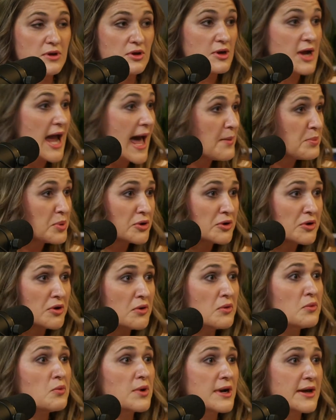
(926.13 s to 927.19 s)

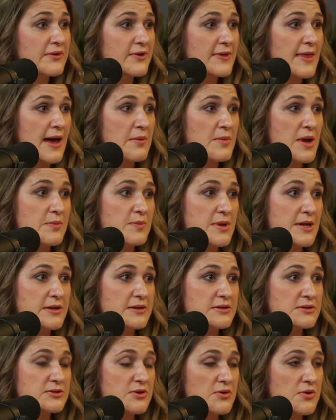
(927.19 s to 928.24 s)
capital, whatever that might be.
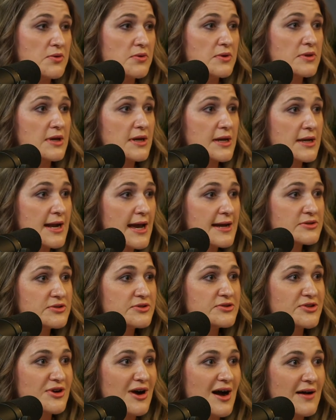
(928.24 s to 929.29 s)
So the
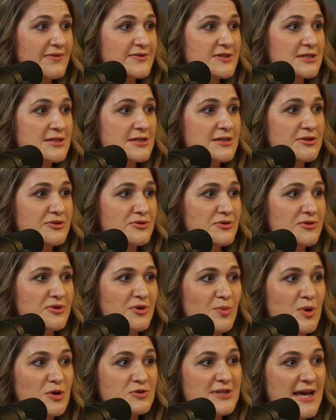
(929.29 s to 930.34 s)
connectors are often
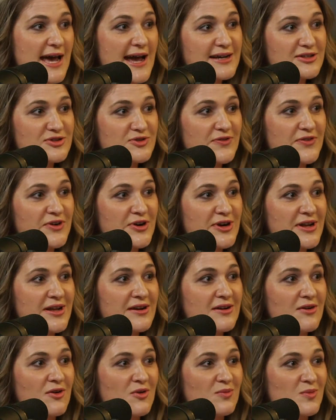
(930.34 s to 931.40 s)
your most
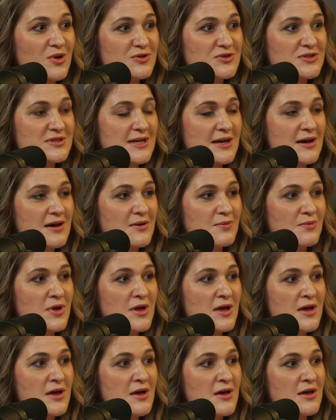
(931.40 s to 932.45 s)
extroverted or most
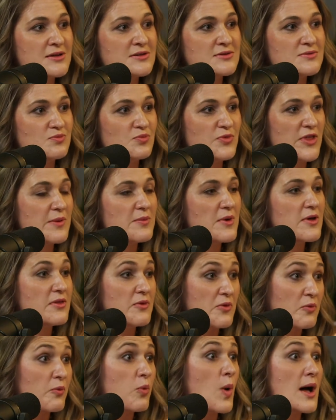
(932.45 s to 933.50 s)

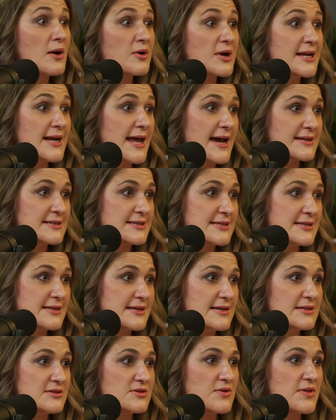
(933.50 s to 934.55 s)
they're well connected,
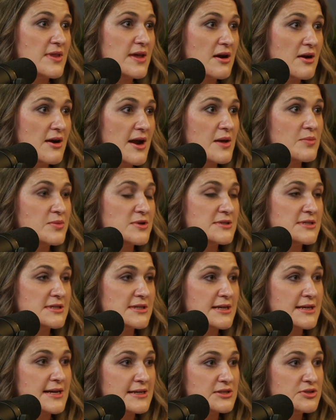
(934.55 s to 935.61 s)
and so they're able to
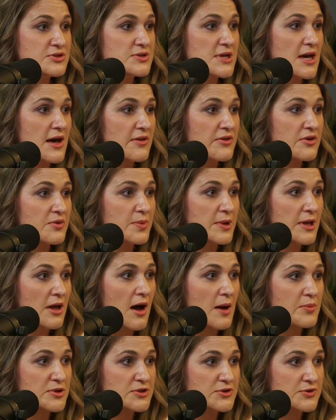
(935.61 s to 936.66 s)
connect you to other
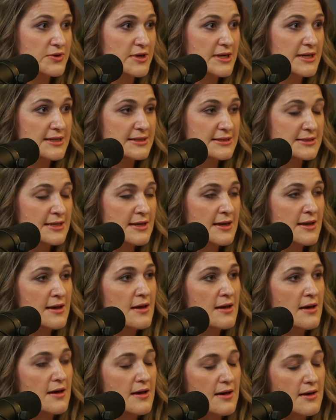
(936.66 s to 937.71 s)
opportunities.
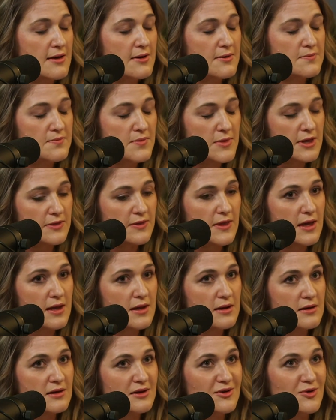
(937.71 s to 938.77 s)

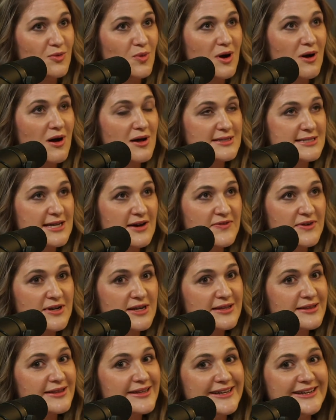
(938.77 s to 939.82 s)
Then you will
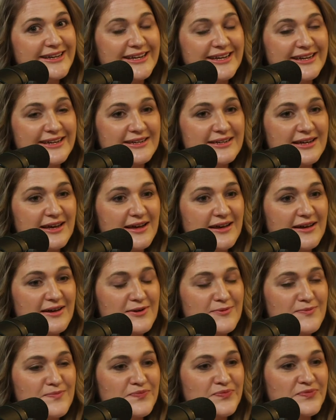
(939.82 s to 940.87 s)
definitely need
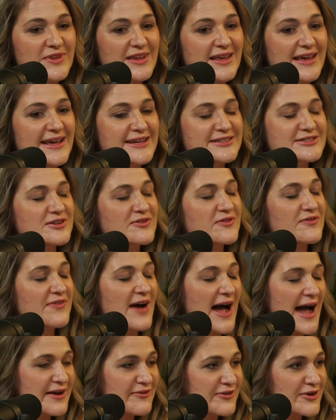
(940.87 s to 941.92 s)
a
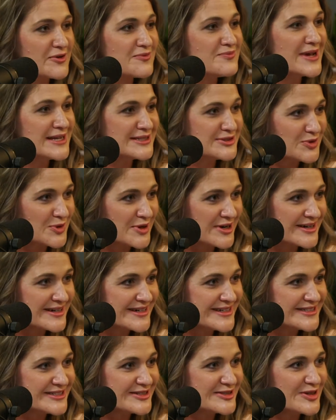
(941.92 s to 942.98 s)
survivor mentor.
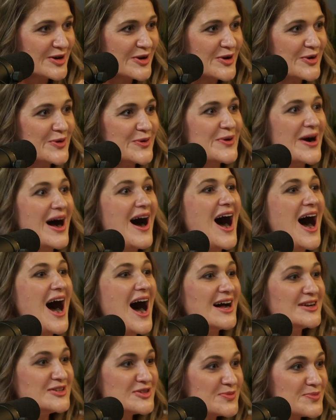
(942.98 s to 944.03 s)
So
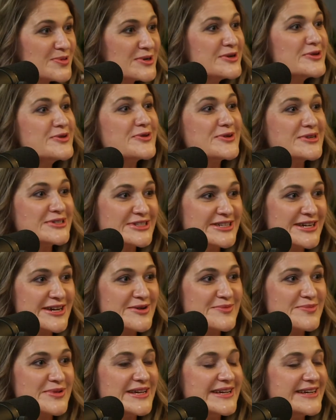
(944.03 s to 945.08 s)

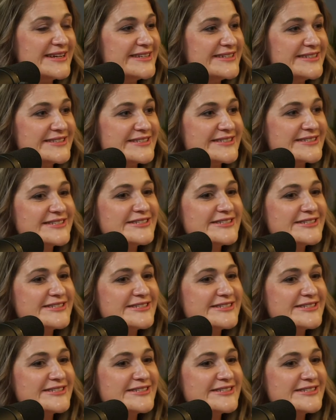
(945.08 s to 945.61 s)
entrepreneurship is